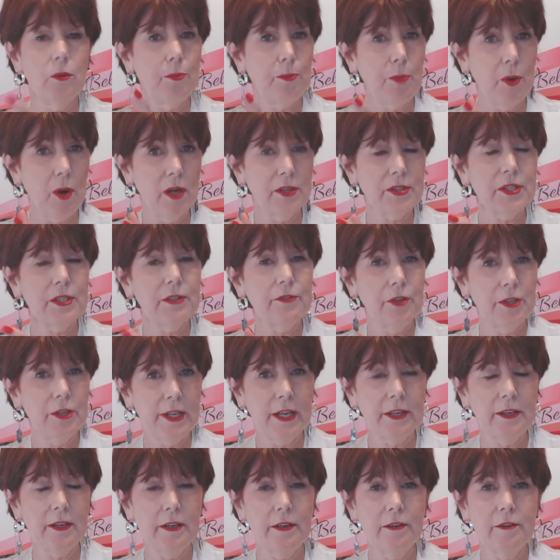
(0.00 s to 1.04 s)
positive or
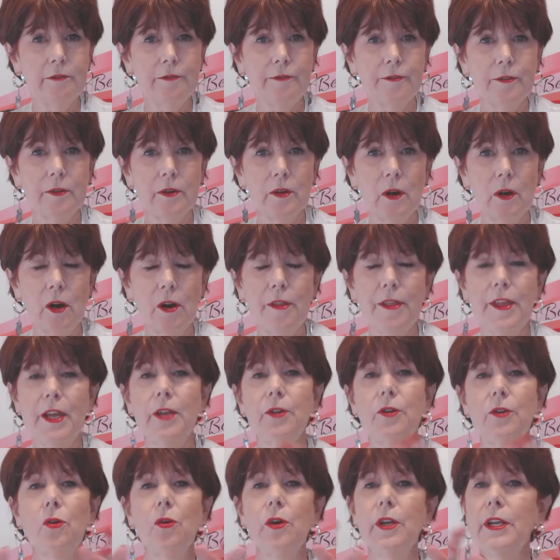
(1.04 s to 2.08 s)
negative, are
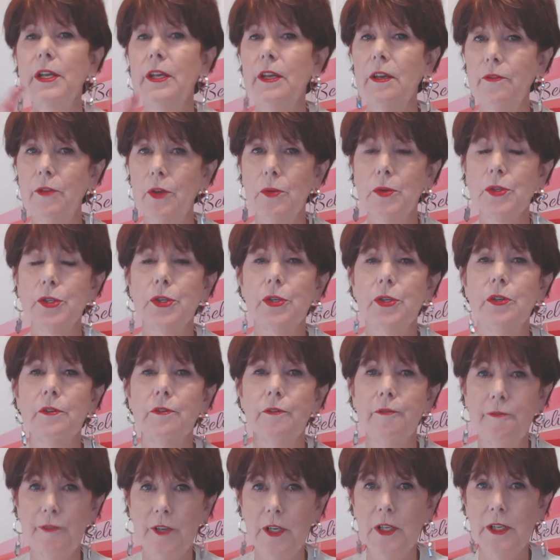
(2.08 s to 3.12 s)
then going to give you a
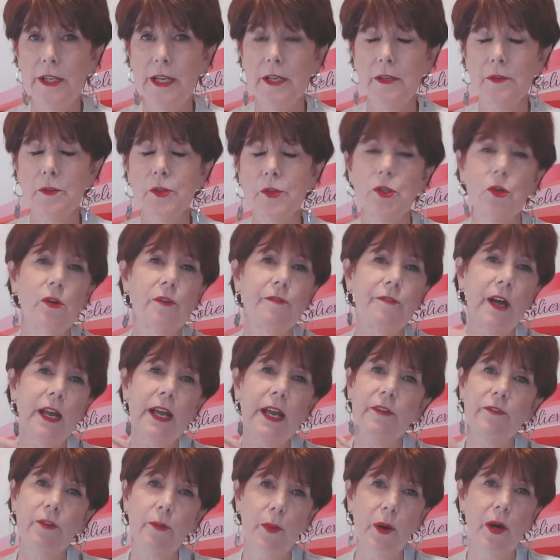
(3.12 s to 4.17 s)
certain feeling. So if I
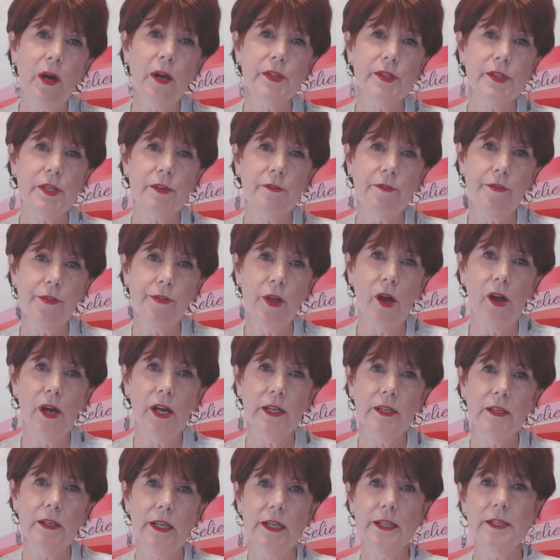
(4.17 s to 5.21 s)
have a positive
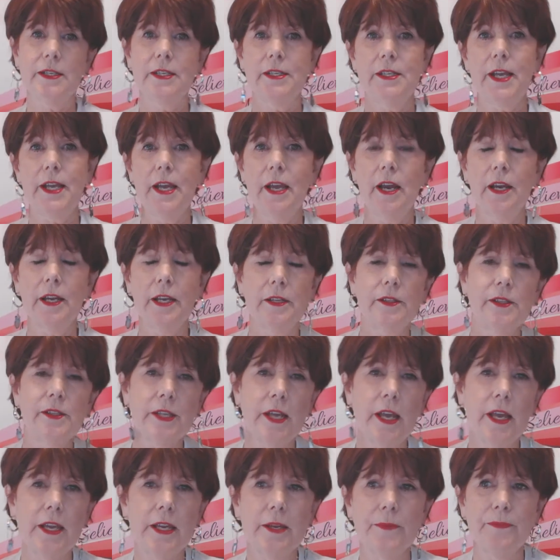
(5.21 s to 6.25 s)
thought, like today I can
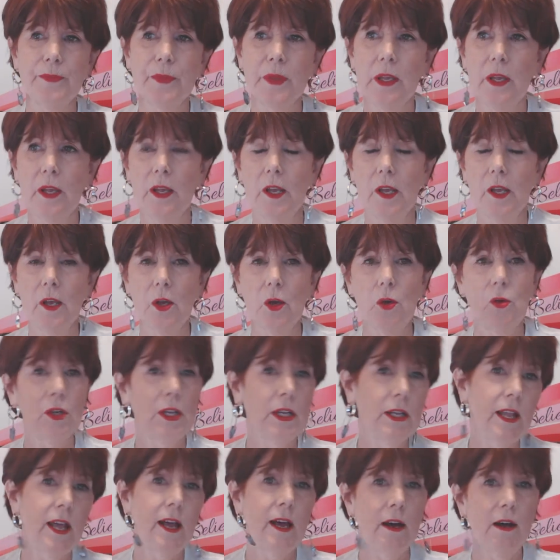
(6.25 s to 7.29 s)
say, ooh
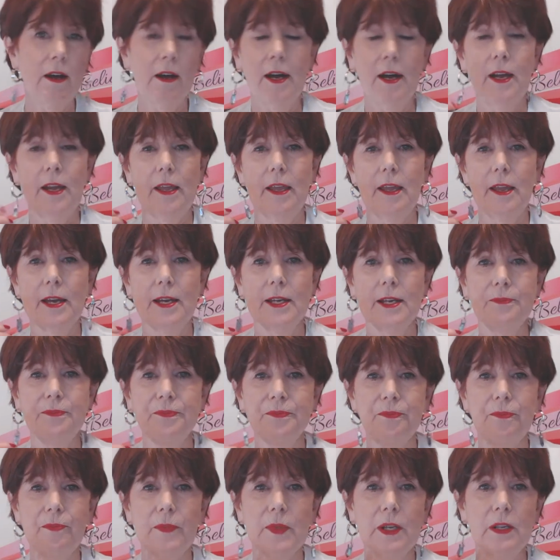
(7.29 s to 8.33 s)
la la, I
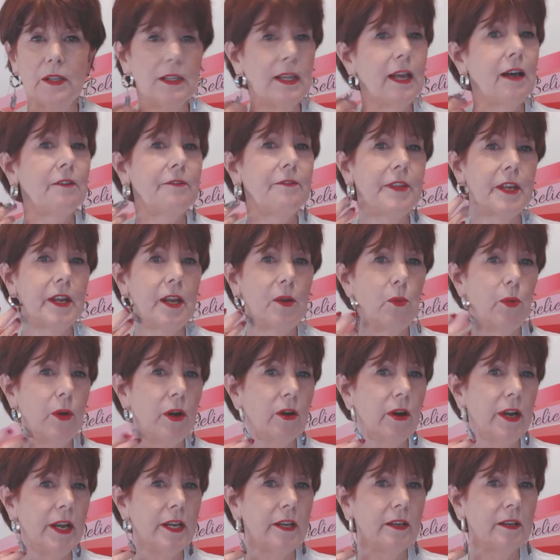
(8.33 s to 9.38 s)
love that I'm
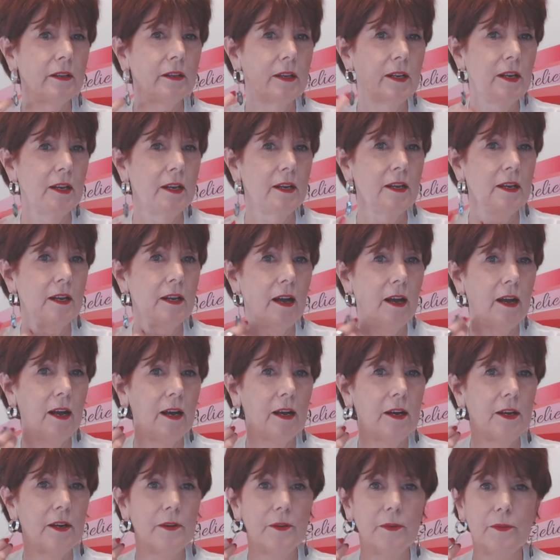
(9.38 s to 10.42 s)
wearing
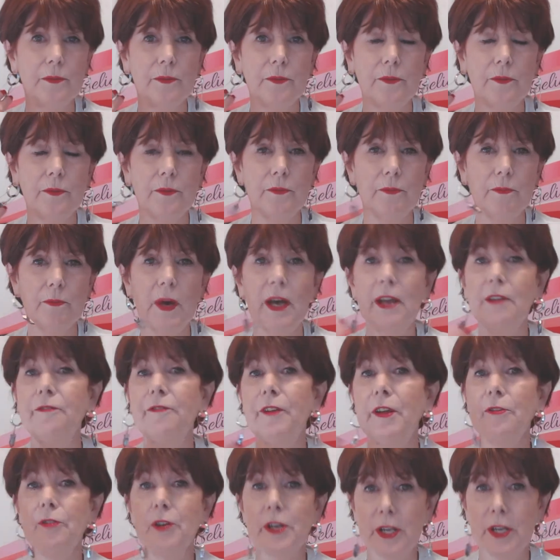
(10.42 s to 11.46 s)
my
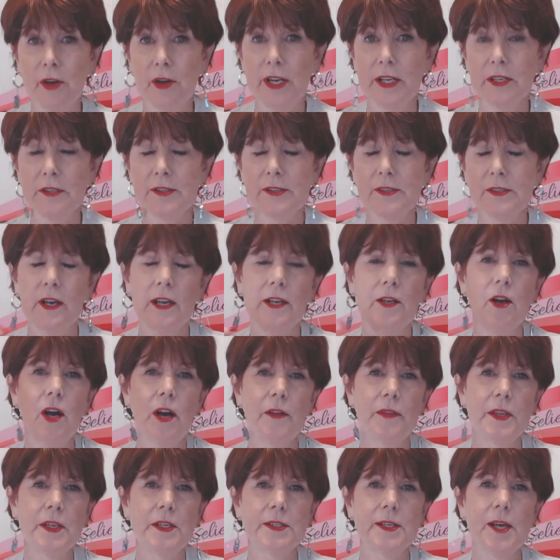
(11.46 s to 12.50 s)
favorite earrings. I
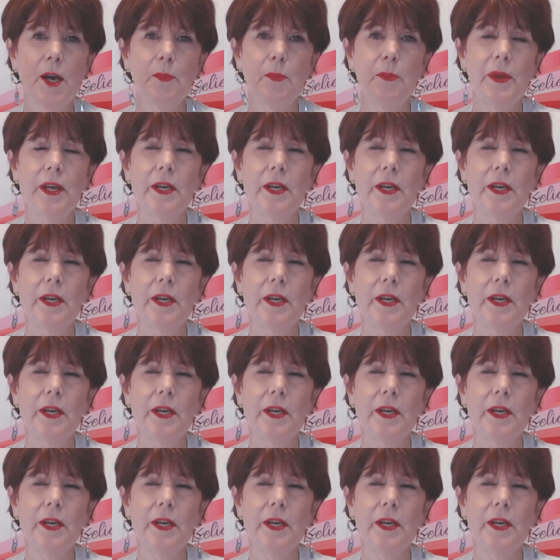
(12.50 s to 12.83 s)
got these up